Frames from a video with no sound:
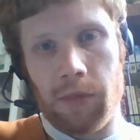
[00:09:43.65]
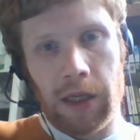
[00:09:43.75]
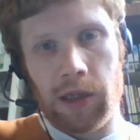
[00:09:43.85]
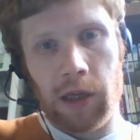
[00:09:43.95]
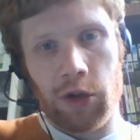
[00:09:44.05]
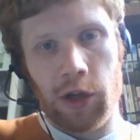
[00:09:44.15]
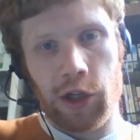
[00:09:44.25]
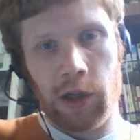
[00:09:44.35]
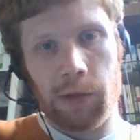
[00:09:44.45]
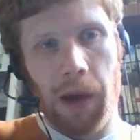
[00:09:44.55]
this
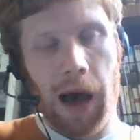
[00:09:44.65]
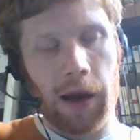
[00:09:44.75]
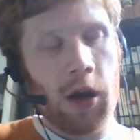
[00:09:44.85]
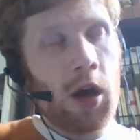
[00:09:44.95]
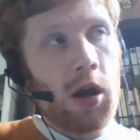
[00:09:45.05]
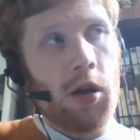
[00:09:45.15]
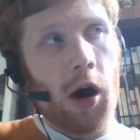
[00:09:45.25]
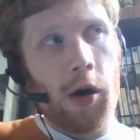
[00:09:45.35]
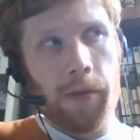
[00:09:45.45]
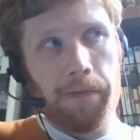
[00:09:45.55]
situation is bad.
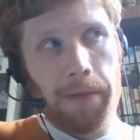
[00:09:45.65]
Now,